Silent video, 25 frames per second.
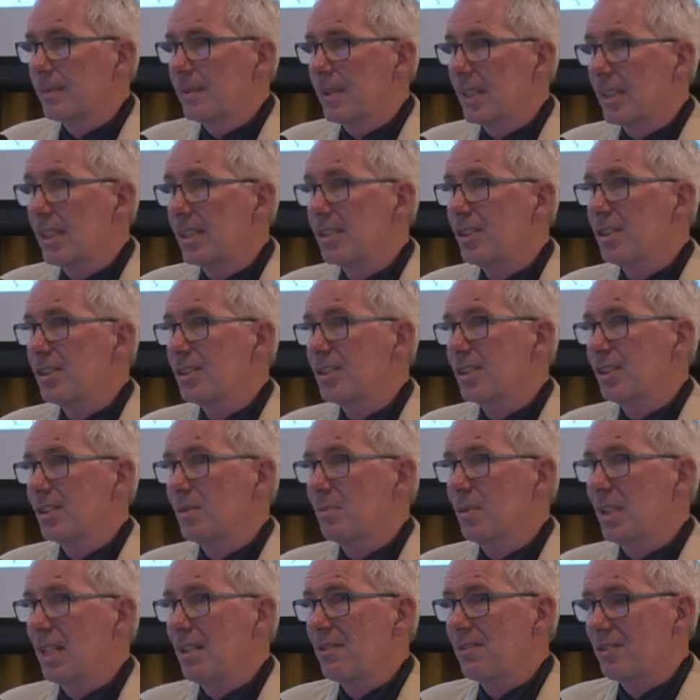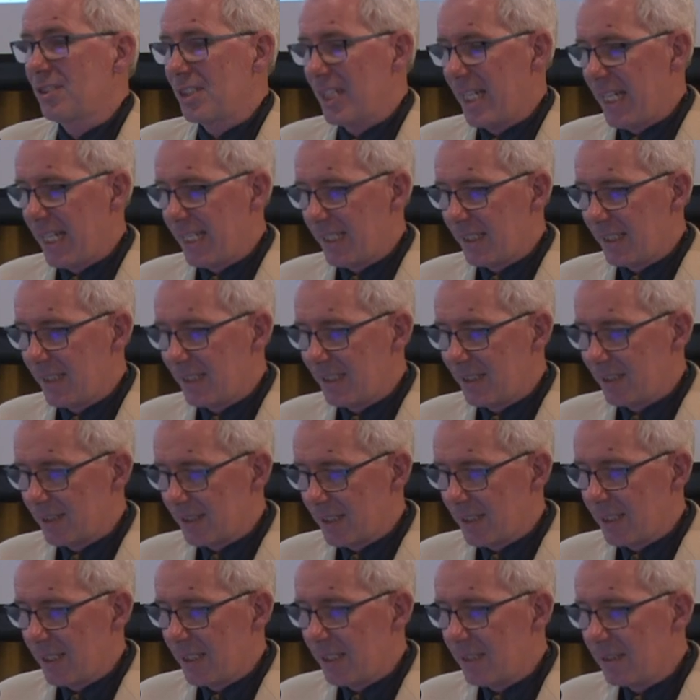In addition, we have sadly
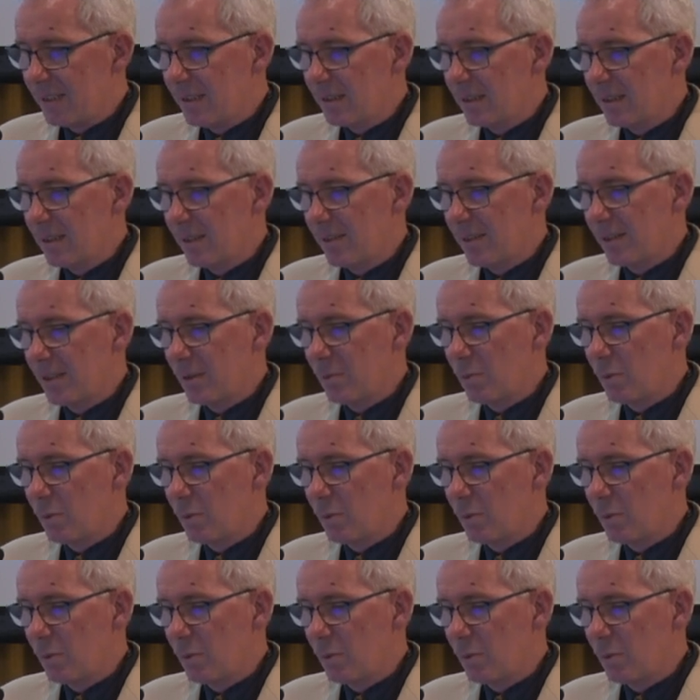seen the,